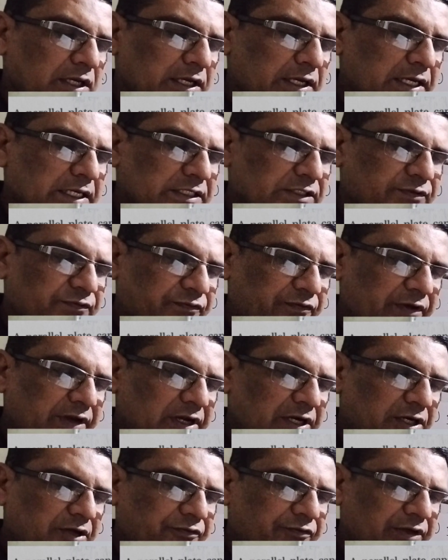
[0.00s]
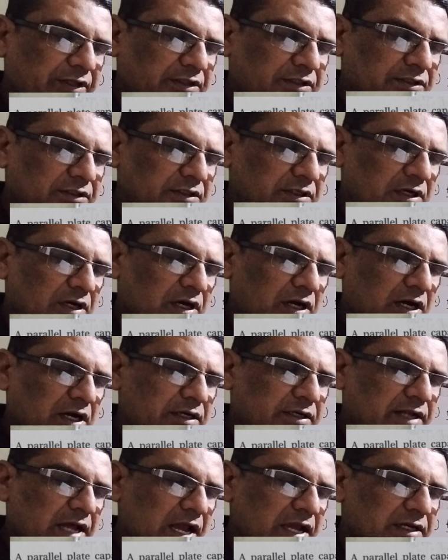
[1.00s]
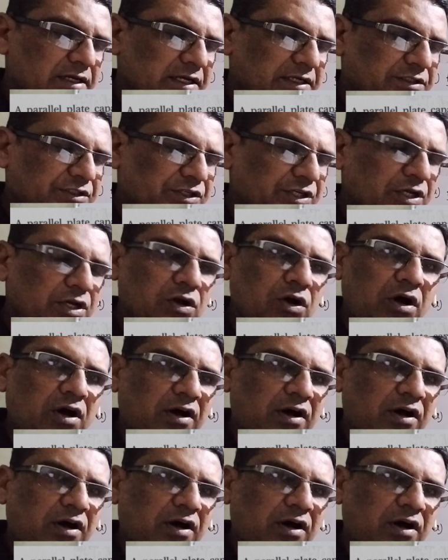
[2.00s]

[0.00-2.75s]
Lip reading: is filled with a dielectric